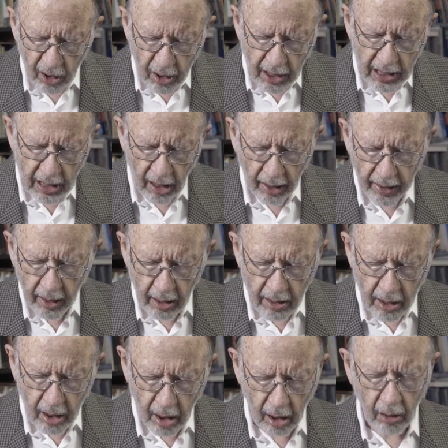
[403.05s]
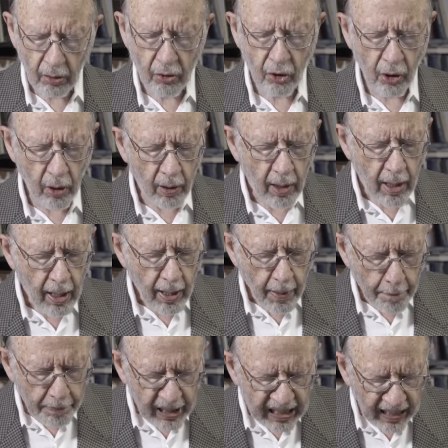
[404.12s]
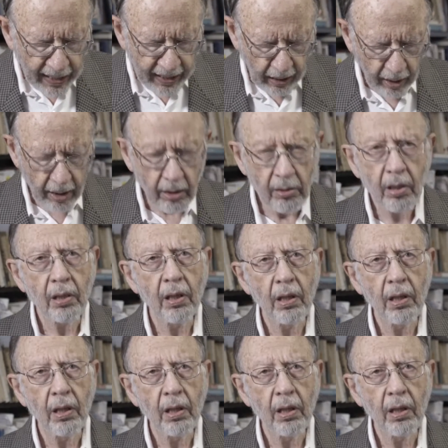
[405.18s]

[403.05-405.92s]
science culture plagued